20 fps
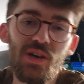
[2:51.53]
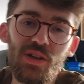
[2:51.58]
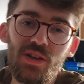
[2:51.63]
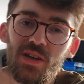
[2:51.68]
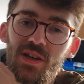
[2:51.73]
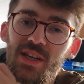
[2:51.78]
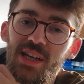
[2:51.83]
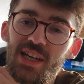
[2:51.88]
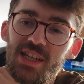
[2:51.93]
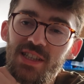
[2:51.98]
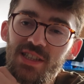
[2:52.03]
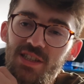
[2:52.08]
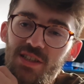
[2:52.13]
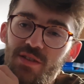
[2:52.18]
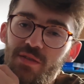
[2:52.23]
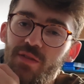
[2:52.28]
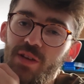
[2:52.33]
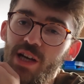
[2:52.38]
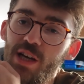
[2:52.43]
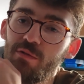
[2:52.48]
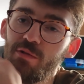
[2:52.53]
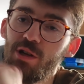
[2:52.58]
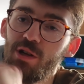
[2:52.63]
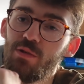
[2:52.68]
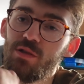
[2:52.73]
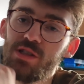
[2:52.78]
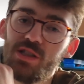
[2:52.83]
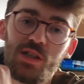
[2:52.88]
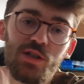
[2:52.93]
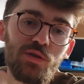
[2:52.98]
The connection to the flywheel
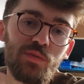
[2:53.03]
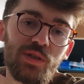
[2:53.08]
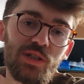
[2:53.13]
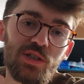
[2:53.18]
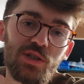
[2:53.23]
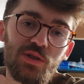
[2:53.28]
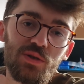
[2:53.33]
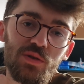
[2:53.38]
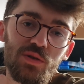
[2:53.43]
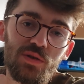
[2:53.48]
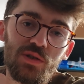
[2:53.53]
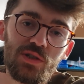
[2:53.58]
was a little bit short,